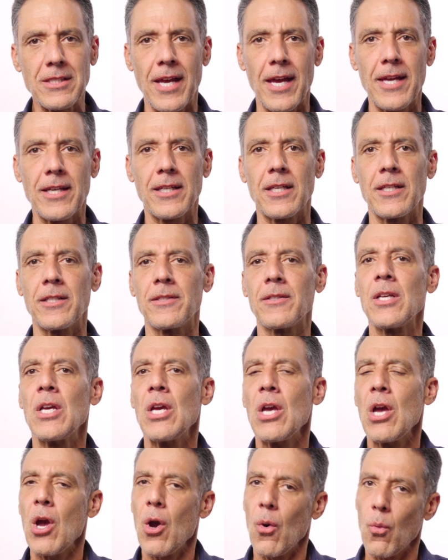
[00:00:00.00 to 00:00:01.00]
taken
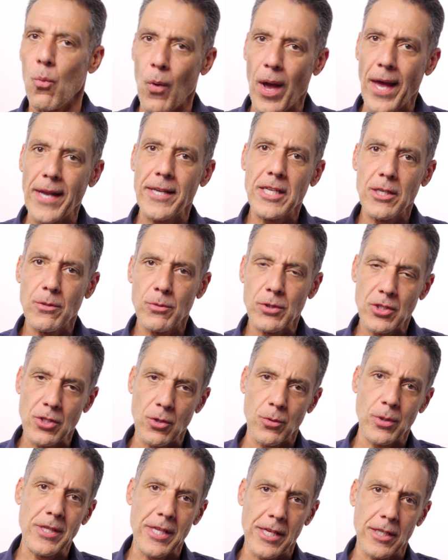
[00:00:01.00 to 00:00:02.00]
when he was
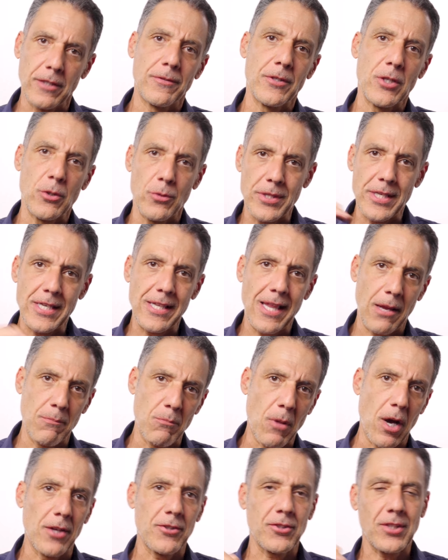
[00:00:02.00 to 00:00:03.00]
doing the interview with Elon
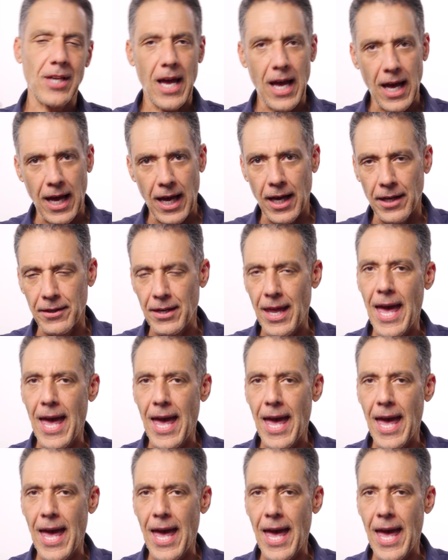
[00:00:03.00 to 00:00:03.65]
Musk on